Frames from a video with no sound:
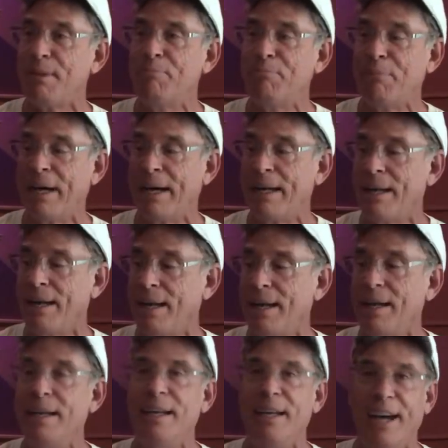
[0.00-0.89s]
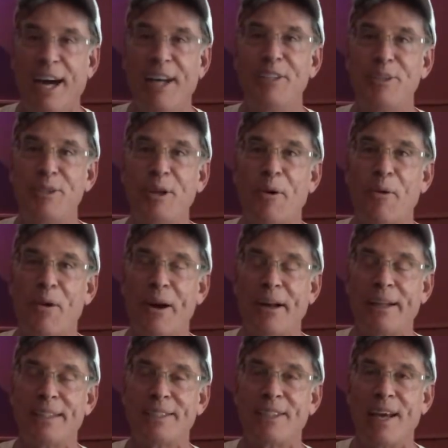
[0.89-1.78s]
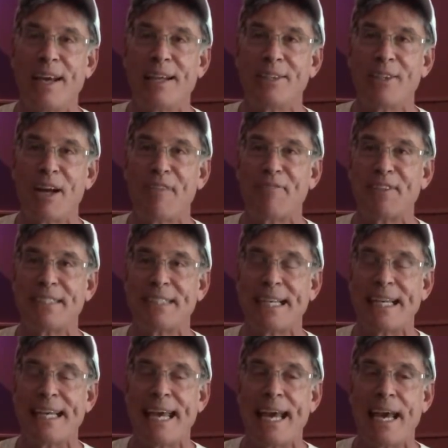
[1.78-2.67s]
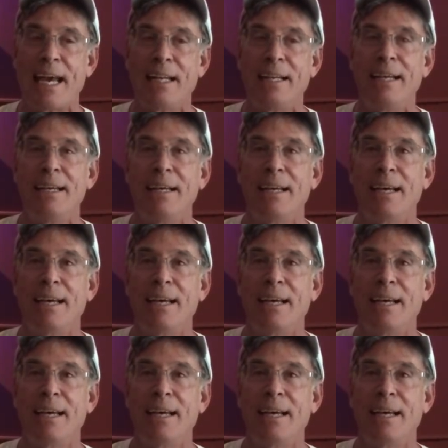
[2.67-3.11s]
but I do go on as often as I can,